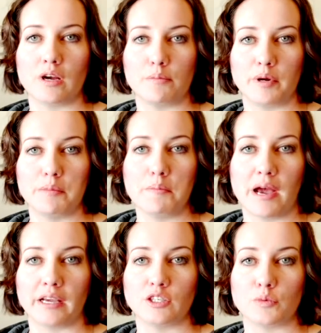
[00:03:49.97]
premium
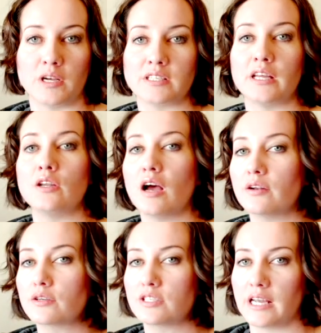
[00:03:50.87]
package was and
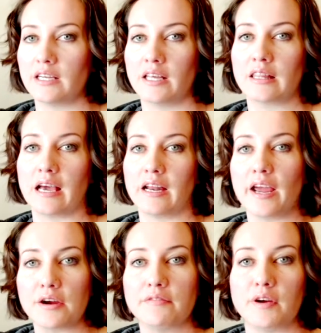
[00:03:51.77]
understanding that
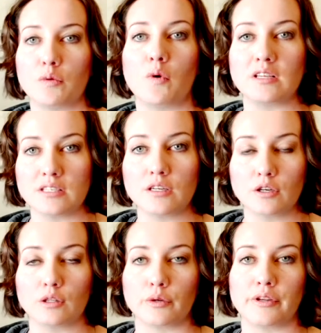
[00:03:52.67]
airfare wasn't
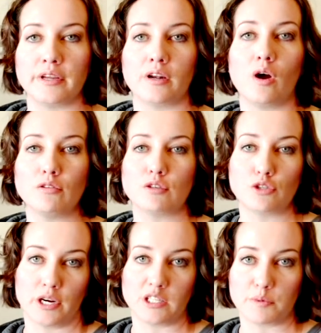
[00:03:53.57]
included yet, also
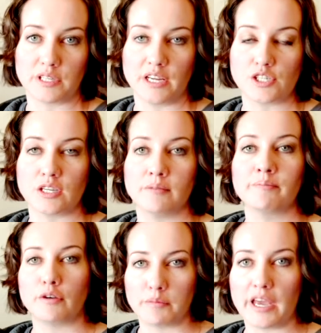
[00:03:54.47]
transportation
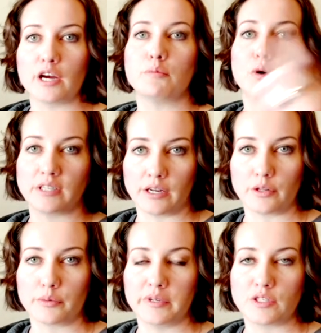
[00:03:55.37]
from the airport down
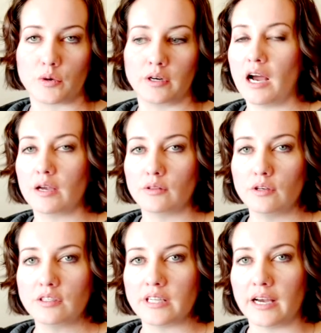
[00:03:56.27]
to the resort, I
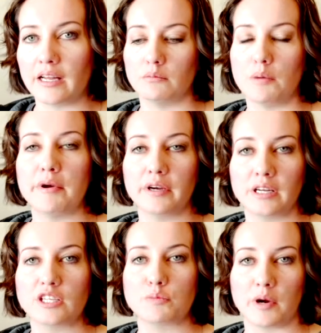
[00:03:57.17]
looked at American
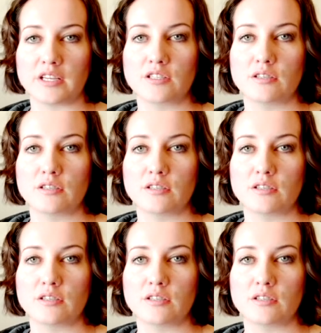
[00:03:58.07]
Express